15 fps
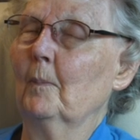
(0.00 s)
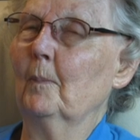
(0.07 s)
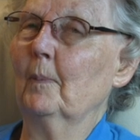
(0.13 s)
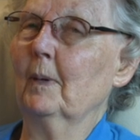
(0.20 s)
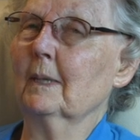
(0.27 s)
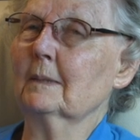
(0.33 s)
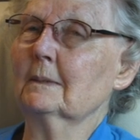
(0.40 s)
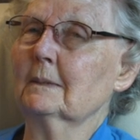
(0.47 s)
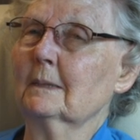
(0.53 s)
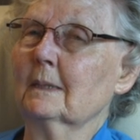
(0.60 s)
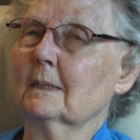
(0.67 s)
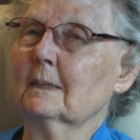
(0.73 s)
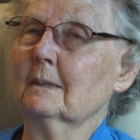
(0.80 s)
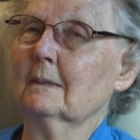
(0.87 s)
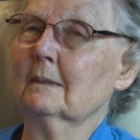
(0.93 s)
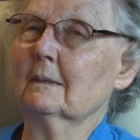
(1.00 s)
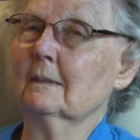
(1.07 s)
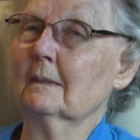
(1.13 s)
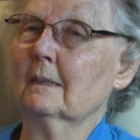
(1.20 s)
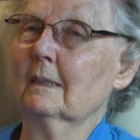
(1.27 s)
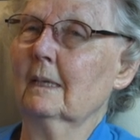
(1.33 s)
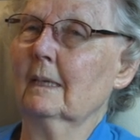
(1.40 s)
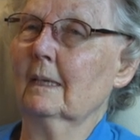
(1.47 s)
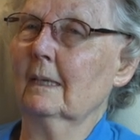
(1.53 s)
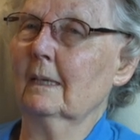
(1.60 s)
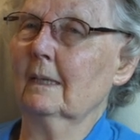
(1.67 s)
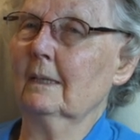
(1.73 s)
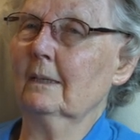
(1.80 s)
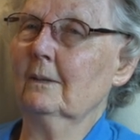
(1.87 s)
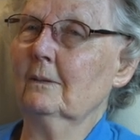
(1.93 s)
but uh,
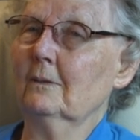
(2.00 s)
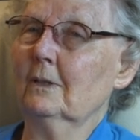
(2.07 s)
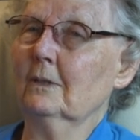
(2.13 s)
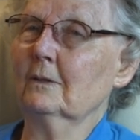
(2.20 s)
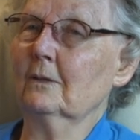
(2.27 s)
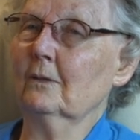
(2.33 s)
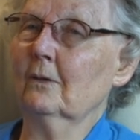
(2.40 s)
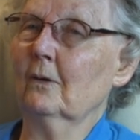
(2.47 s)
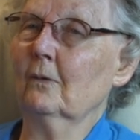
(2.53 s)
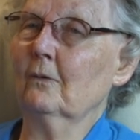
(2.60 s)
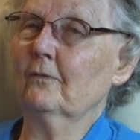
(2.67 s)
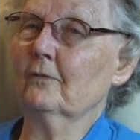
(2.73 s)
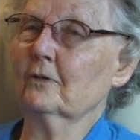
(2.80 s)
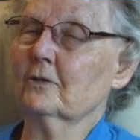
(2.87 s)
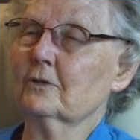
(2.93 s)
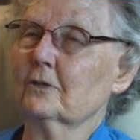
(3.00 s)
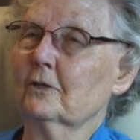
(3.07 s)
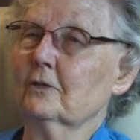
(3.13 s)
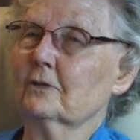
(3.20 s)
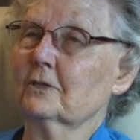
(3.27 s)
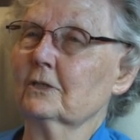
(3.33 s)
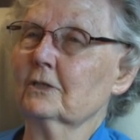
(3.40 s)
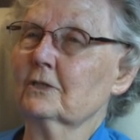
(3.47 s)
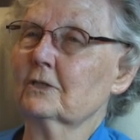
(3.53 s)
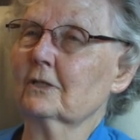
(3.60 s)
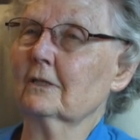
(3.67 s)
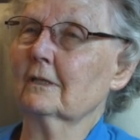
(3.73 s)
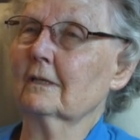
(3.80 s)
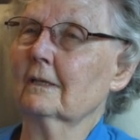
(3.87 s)
you didn't know for sure just